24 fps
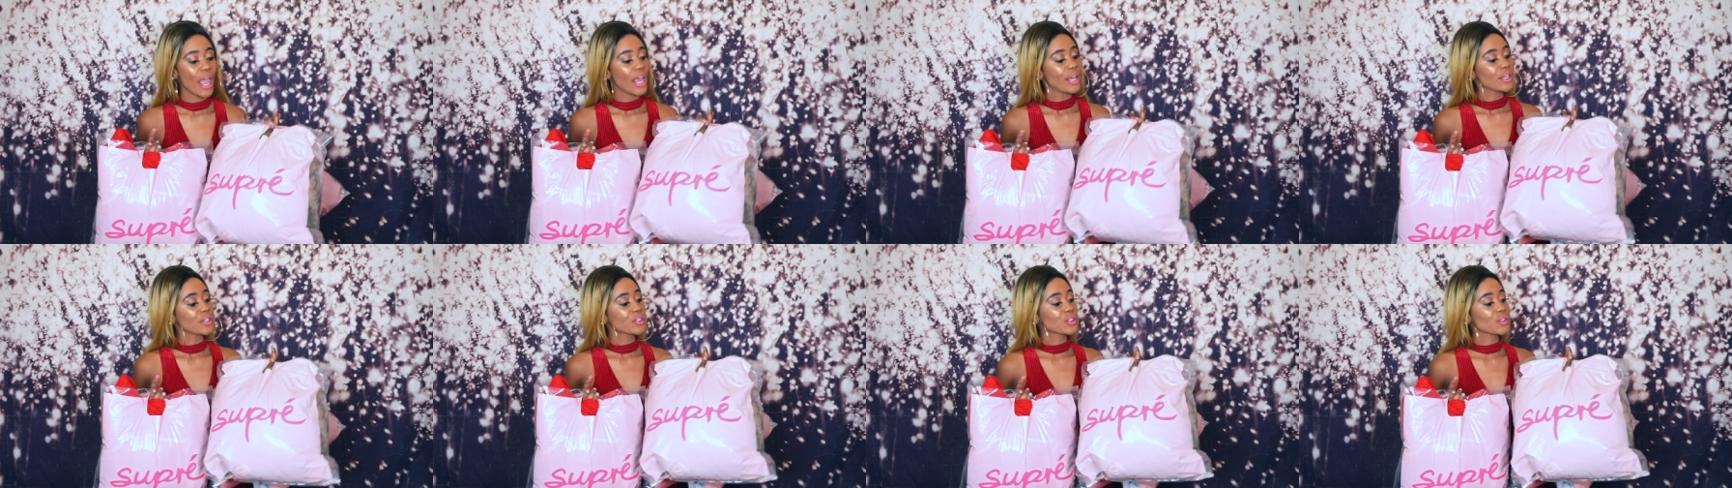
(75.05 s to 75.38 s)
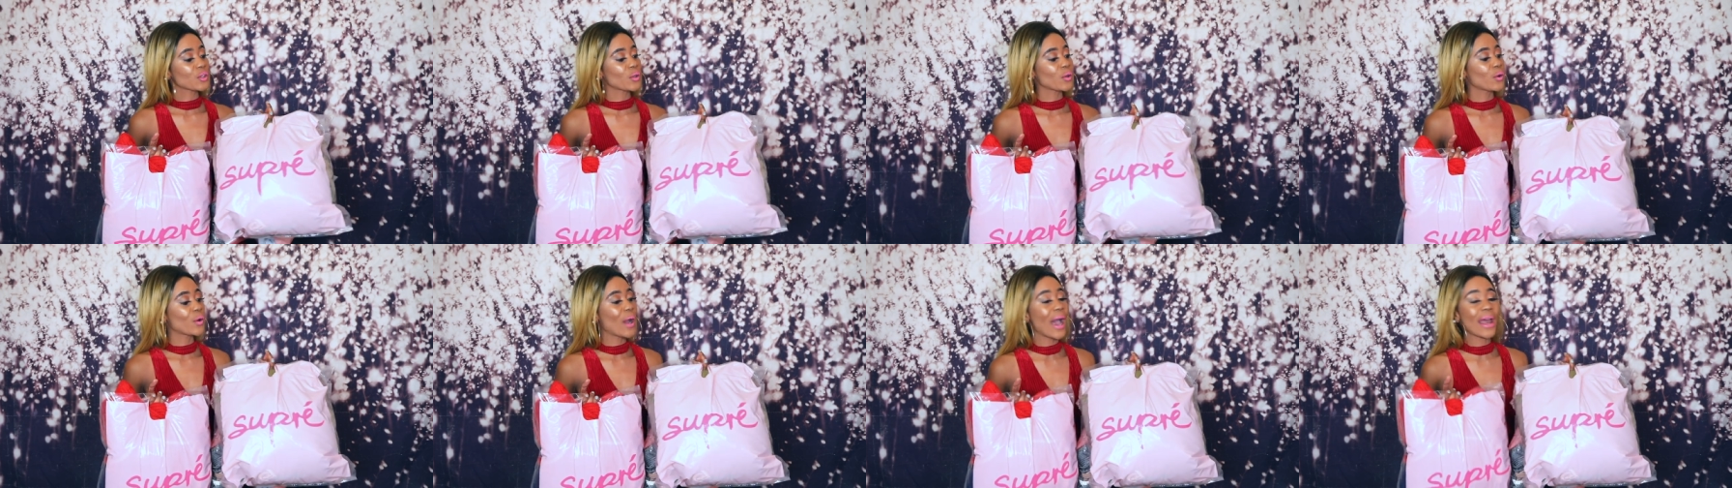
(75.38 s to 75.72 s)

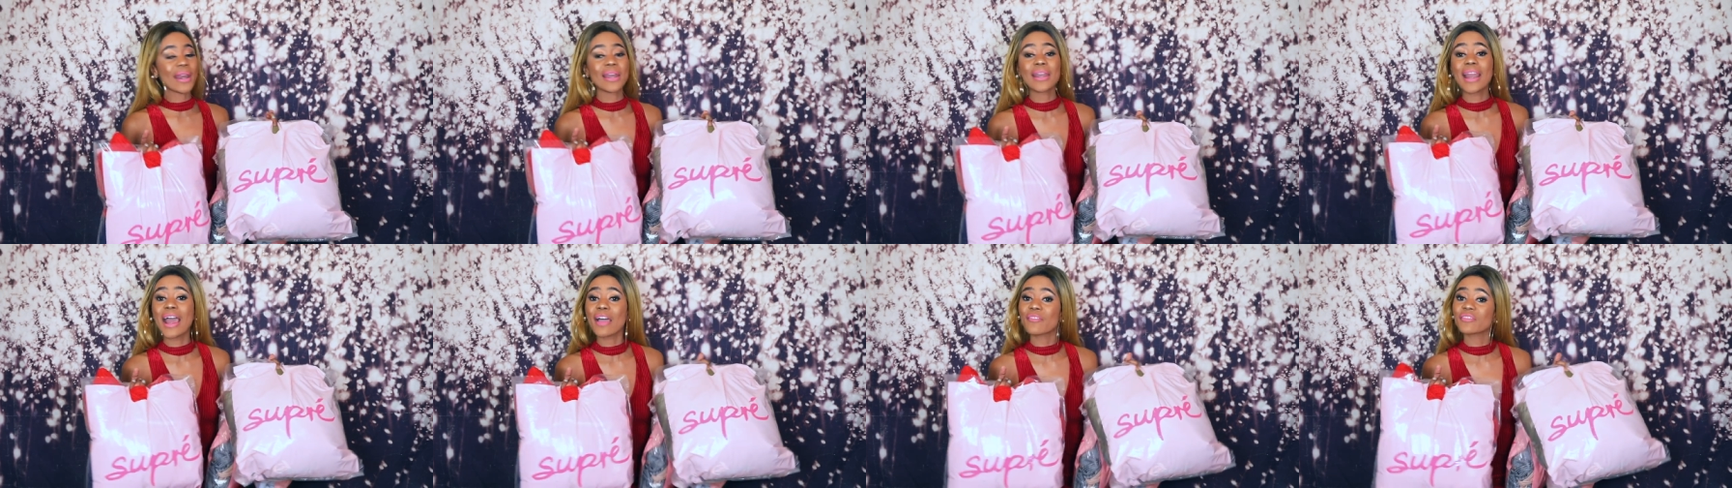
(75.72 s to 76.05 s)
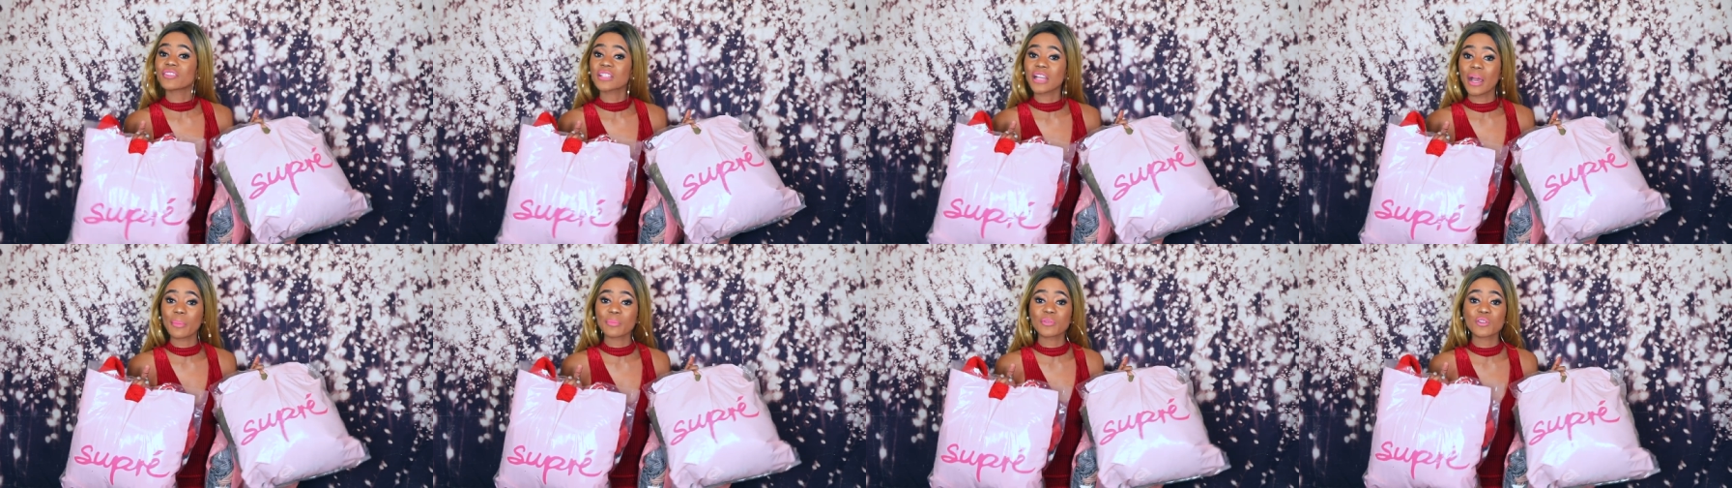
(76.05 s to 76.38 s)
So I didn't have
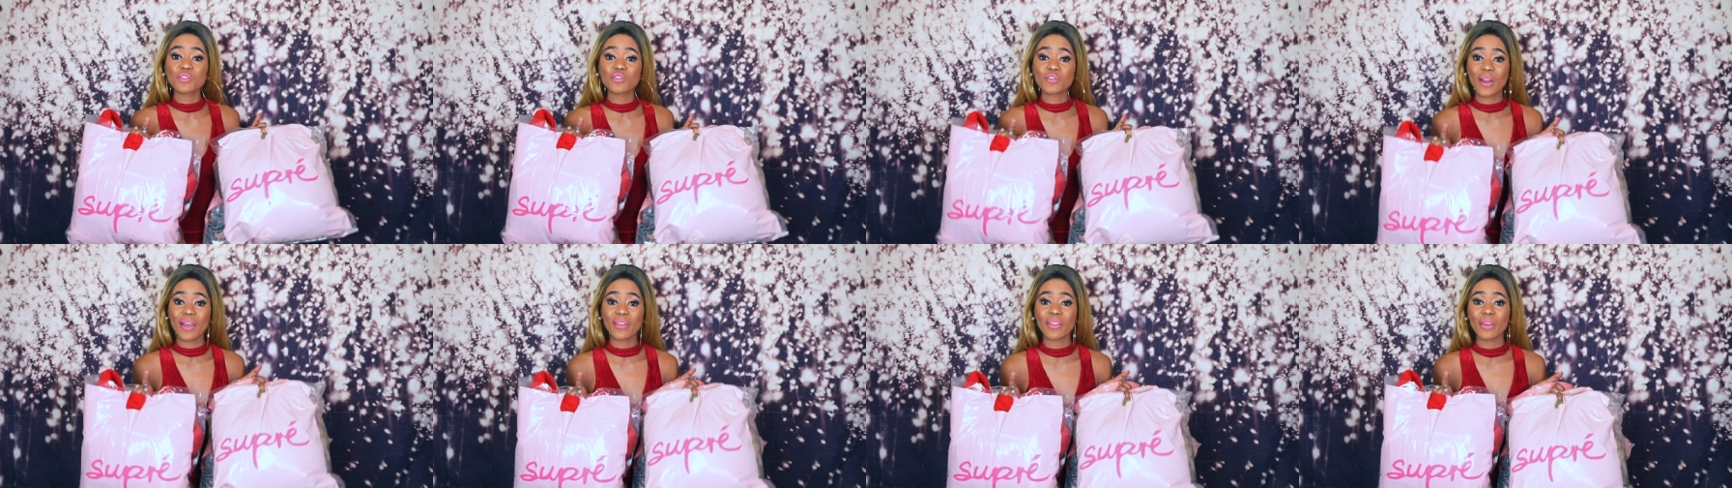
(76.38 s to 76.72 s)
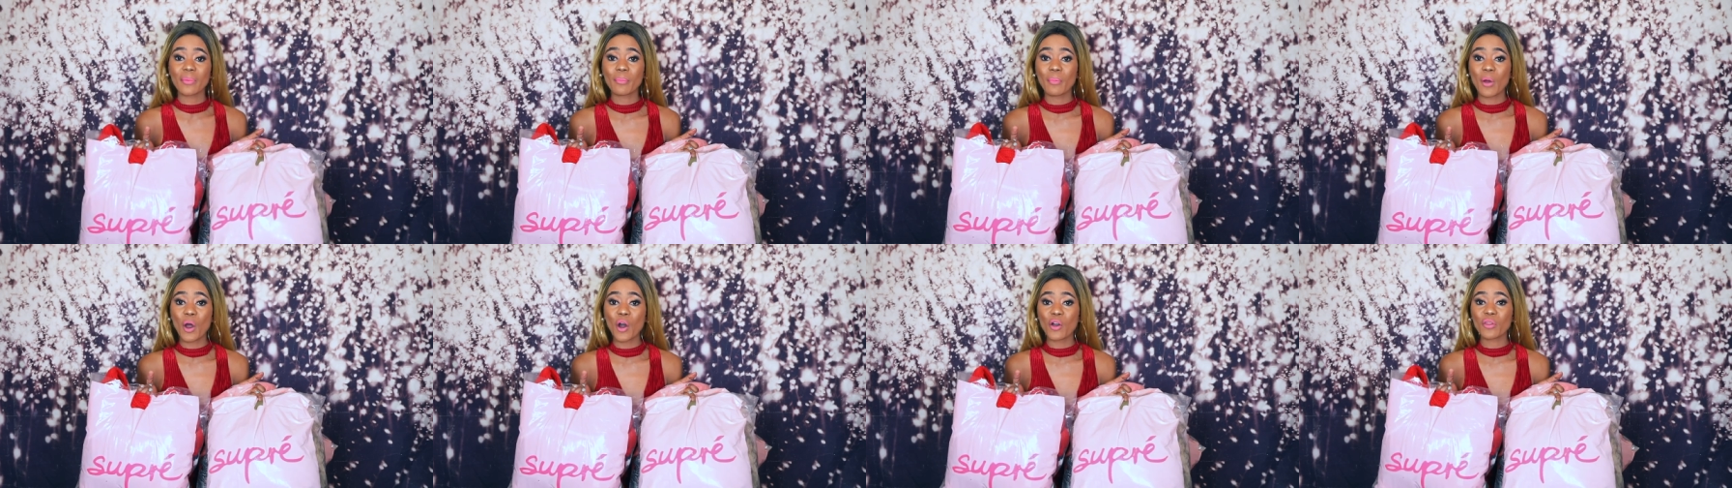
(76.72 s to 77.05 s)
time to try
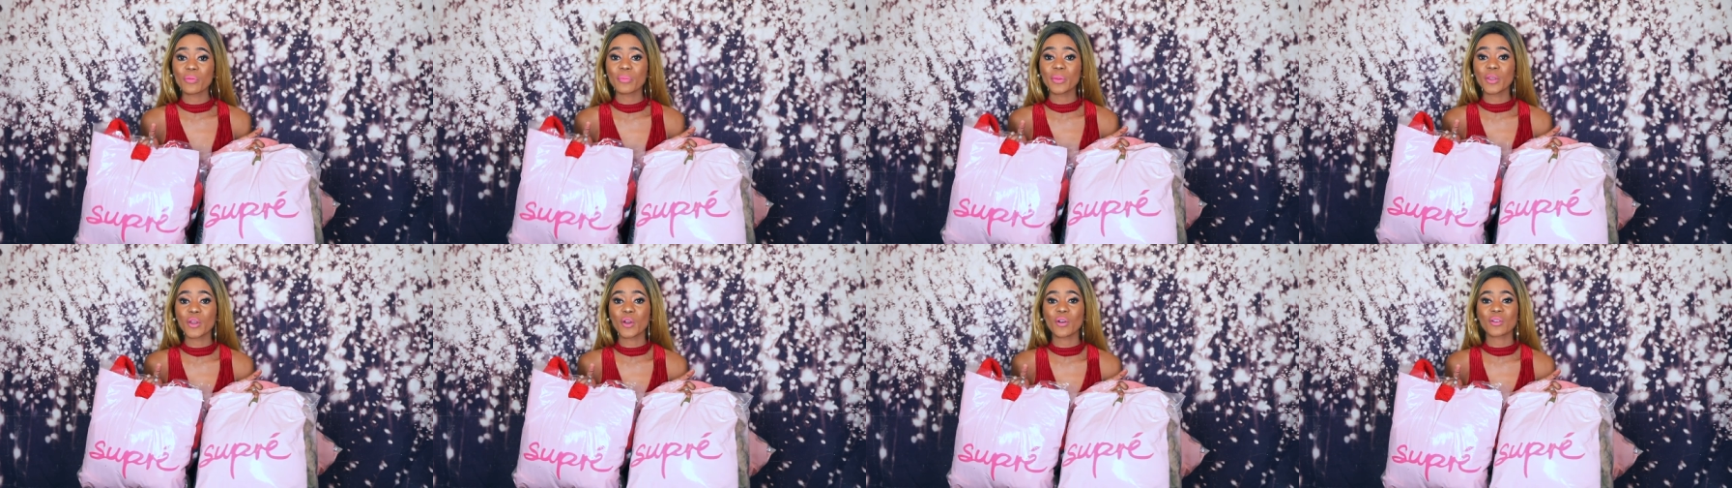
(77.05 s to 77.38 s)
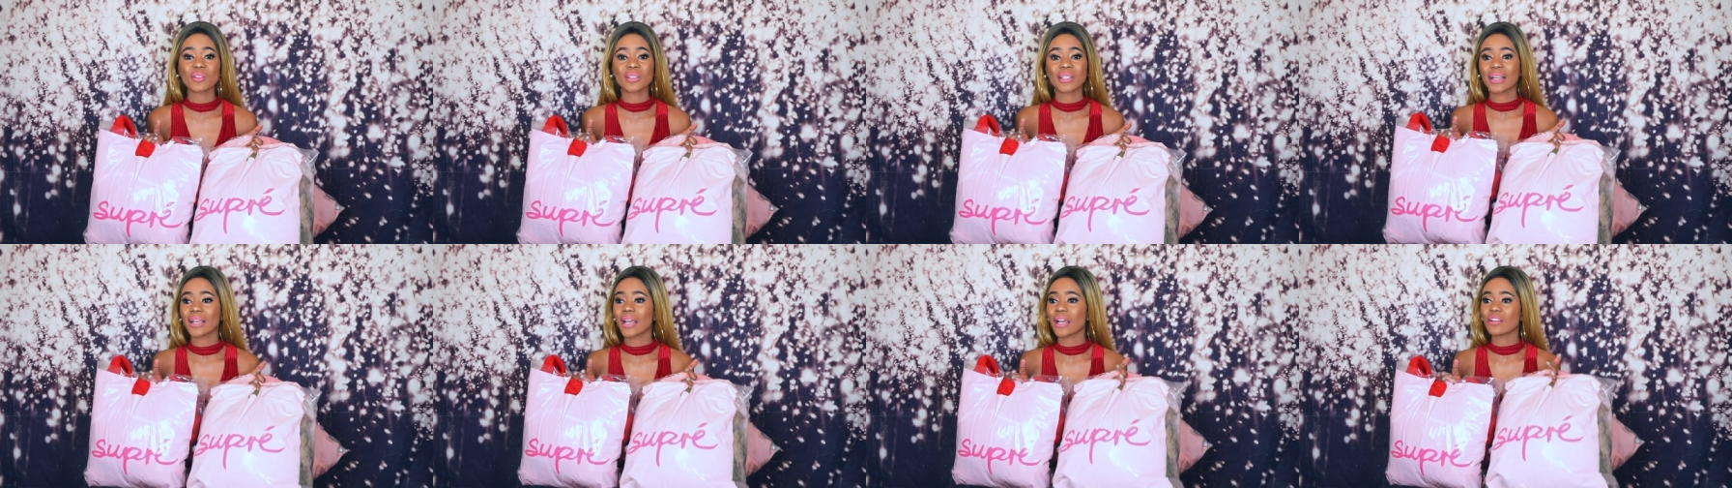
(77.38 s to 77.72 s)
them on because
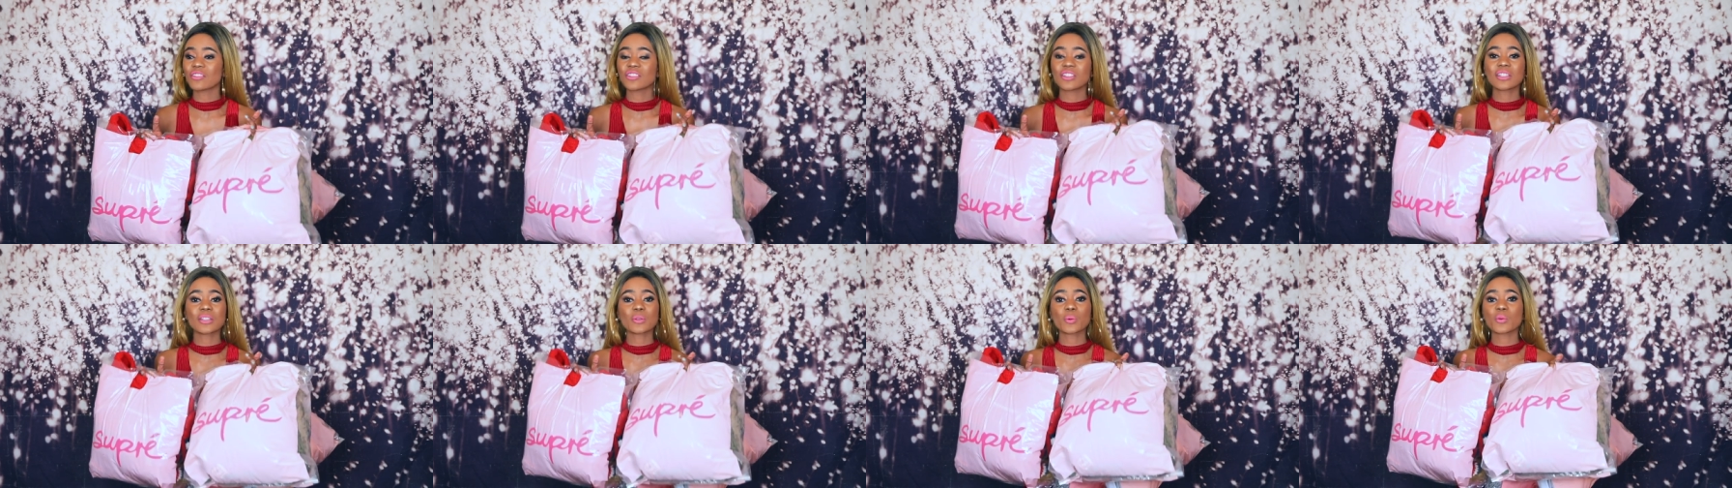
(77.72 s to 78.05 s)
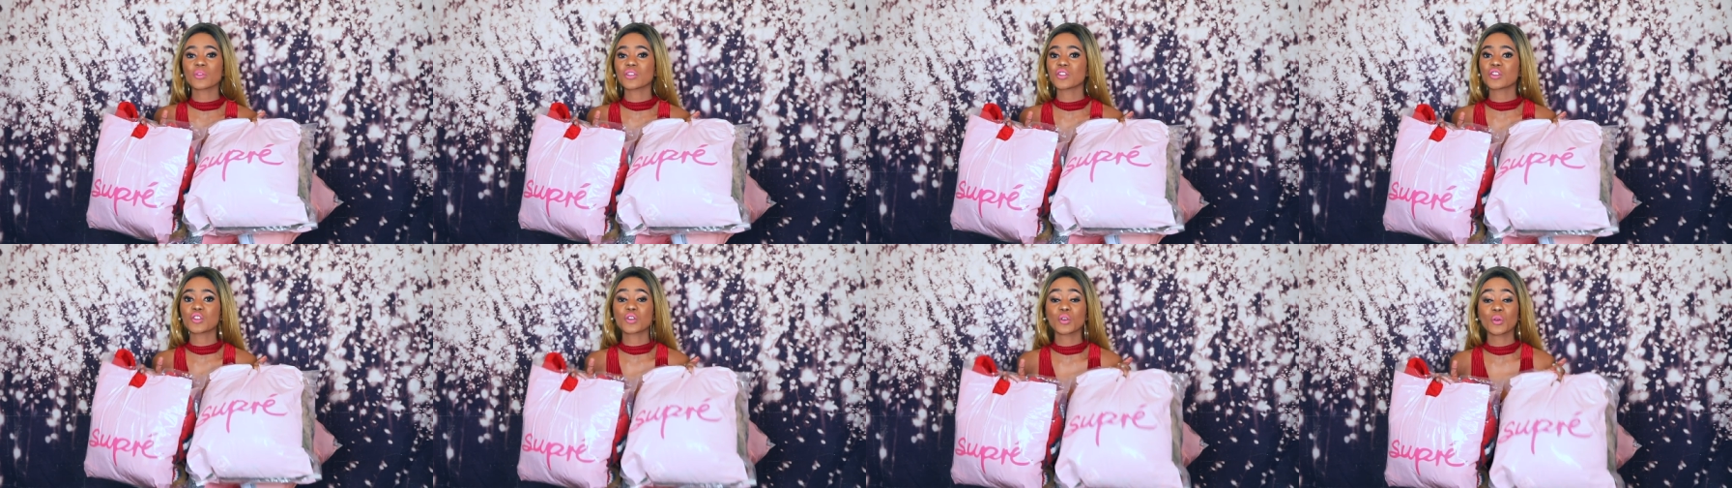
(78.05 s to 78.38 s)
like I just
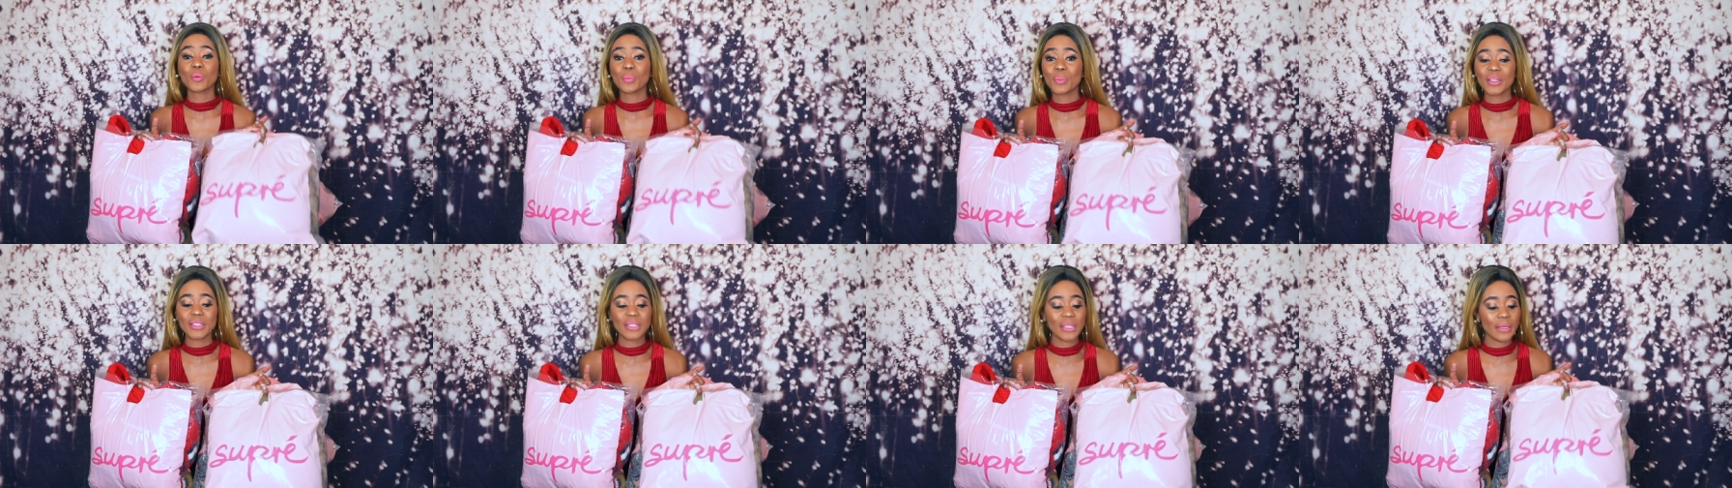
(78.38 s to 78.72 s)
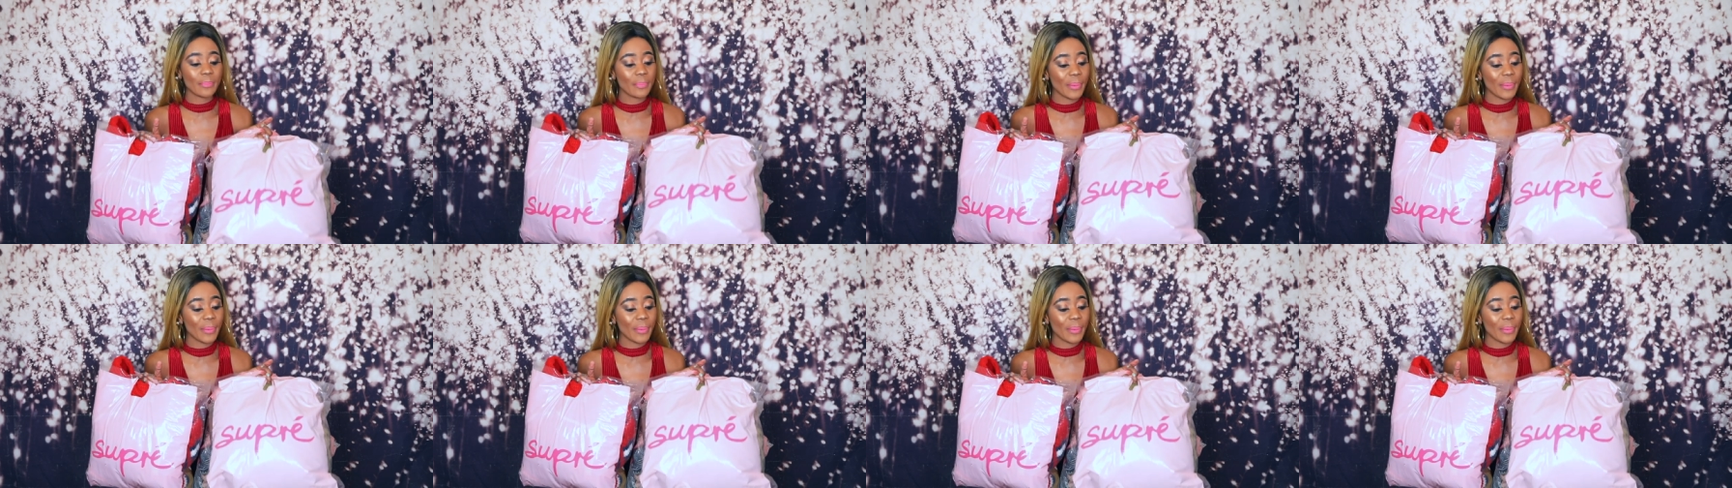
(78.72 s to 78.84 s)
was too busy.